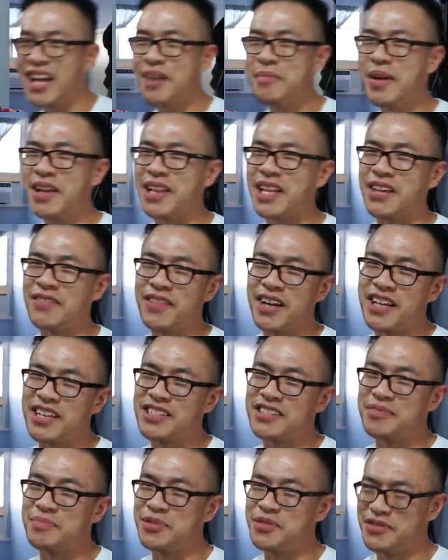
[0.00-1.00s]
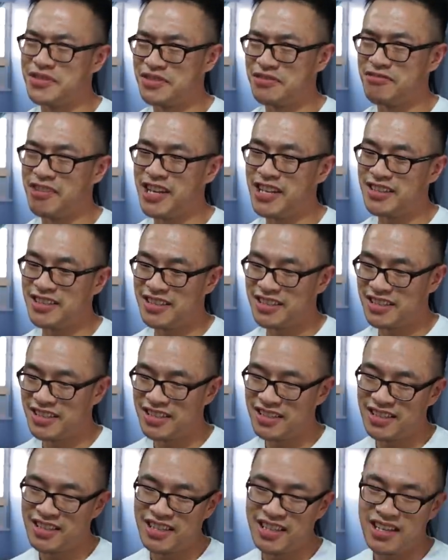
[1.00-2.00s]
got my Levi's boots wet,
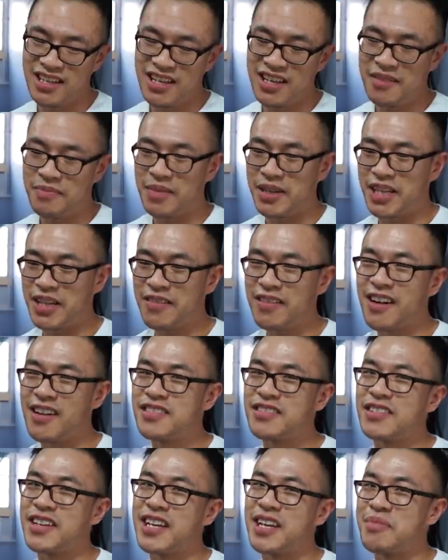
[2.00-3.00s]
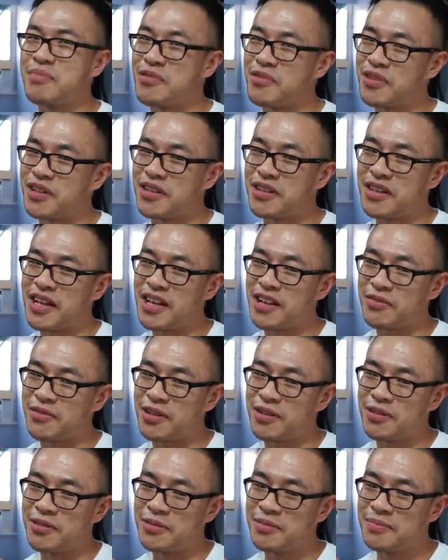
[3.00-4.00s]
but they were also kind of broken as
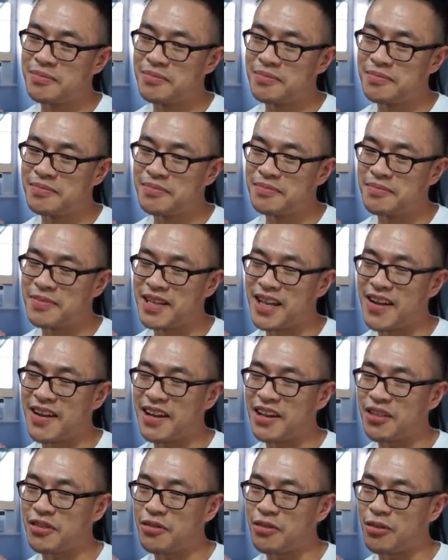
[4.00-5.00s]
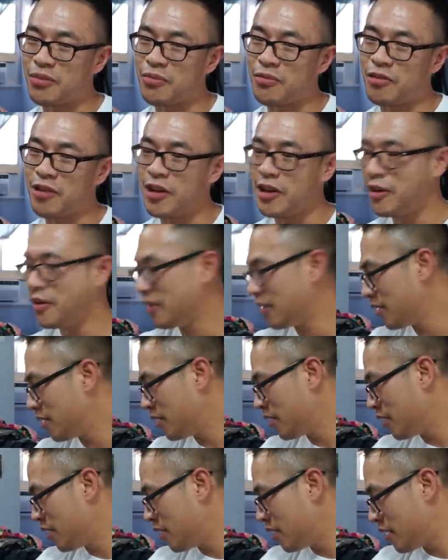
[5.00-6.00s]
well, but now I can throw them away.
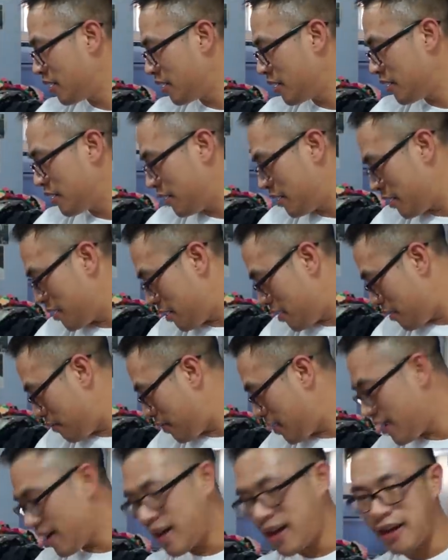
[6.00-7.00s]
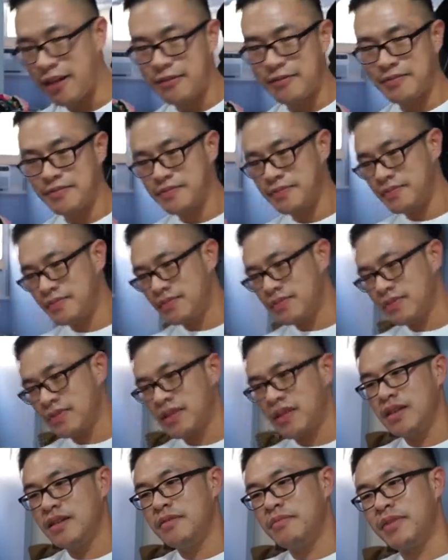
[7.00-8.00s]
But yeah,
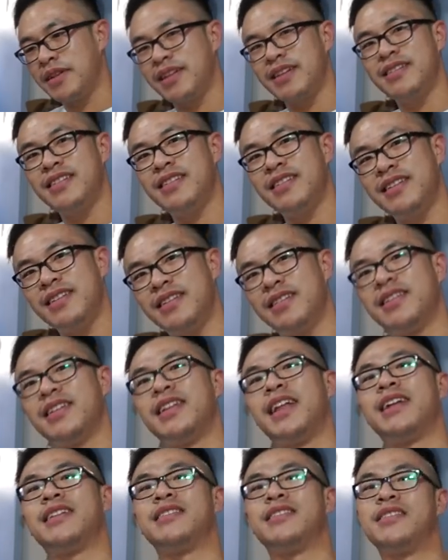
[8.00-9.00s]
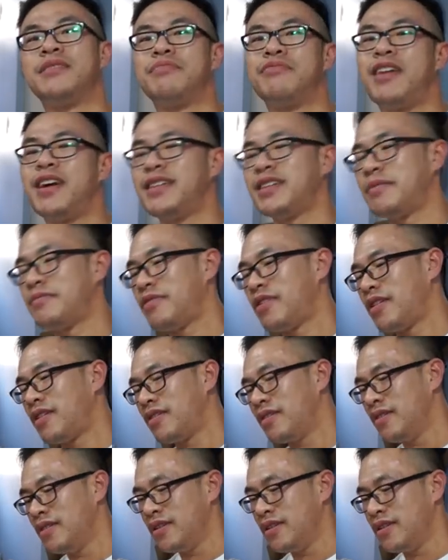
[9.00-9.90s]
but this isn't the like surprising part